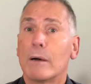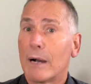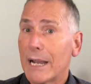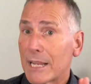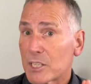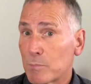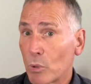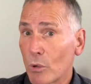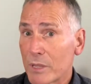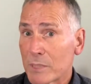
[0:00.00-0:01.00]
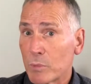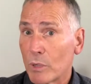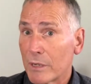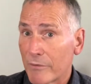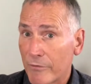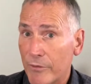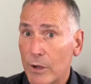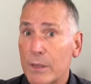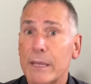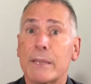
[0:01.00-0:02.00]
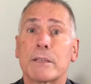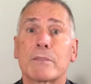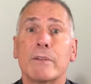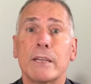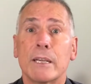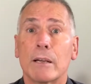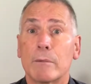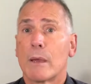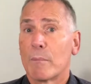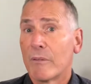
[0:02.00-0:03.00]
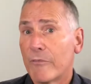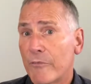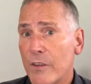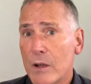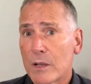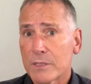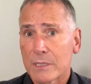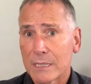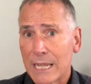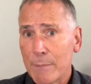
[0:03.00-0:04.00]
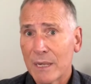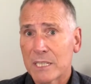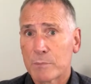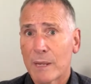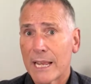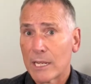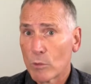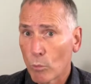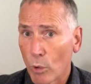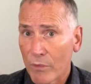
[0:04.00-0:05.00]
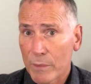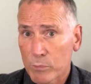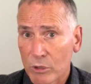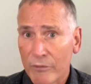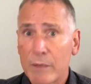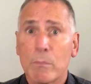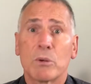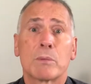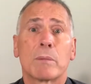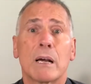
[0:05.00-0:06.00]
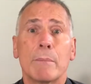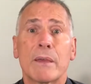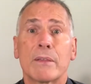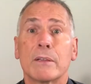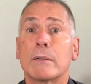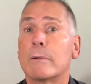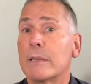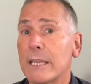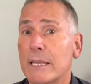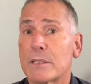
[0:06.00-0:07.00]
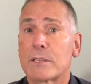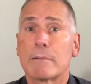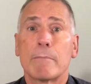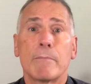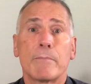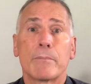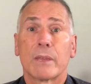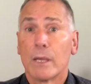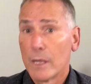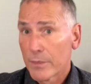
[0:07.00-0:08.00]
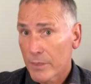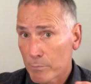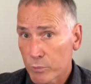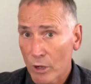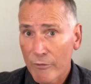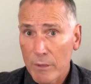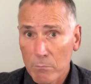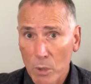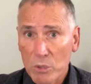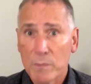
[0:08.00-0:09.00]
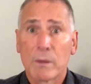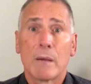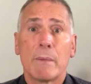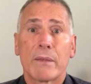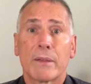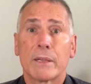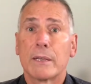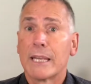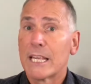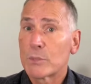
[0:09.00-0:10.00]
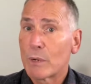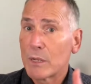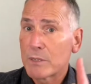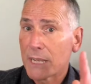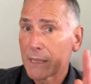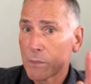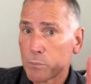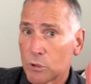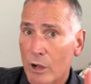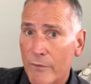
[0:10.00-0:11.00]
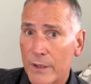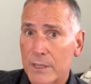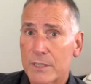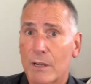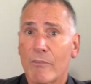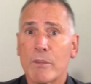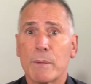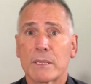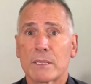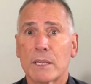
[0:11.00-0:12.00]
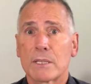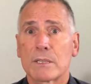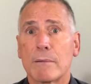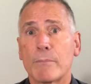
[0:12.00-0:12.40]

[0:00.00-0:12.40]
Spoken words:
I explore this point further in this video, but first let me explain what the profit multiplier method is. The profit multiplier method is where you take the profits of the business